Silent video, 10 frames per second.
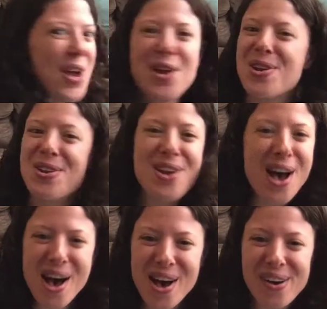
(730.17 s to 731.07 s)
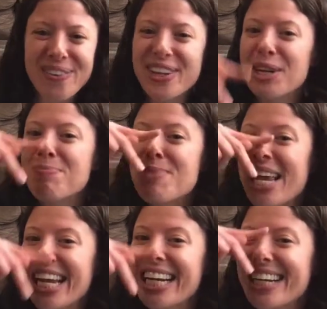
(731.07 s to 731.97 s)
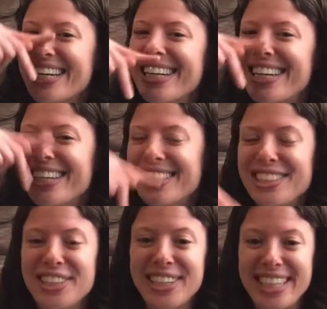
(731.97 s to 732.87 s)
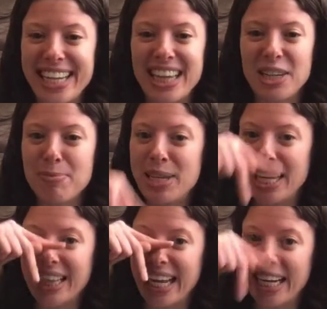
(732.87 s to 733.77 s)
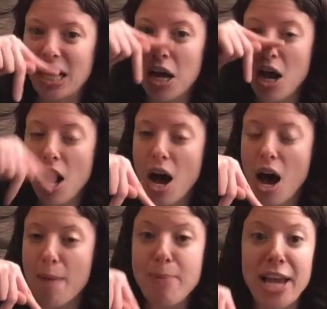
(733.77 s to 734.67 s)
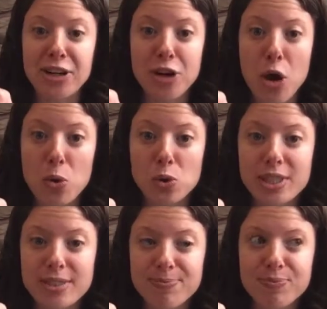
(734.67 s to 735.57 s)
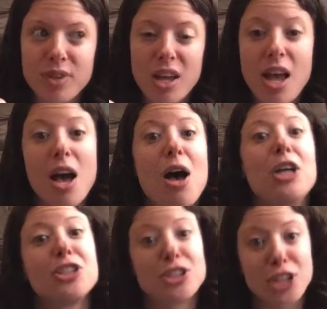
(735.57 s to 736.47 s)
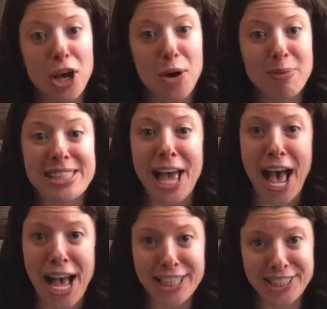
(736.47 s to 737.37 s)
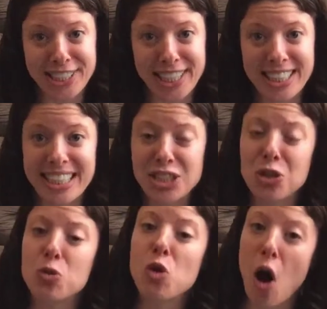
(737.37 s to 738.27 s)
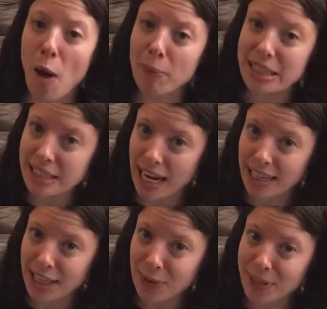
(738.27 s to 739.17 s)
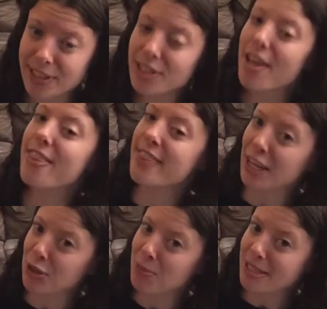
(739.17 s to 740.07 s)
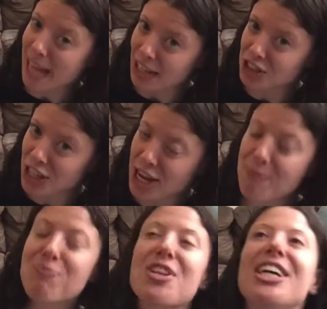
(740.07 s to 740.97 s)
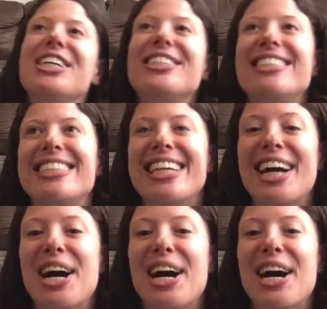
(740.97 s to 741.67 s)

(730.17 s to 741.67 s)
No, they're pink. So you're going to take letter P and pet your nose. So Miss Ashley, the teacher who taught me sign language, thank you, Miss Ashley, she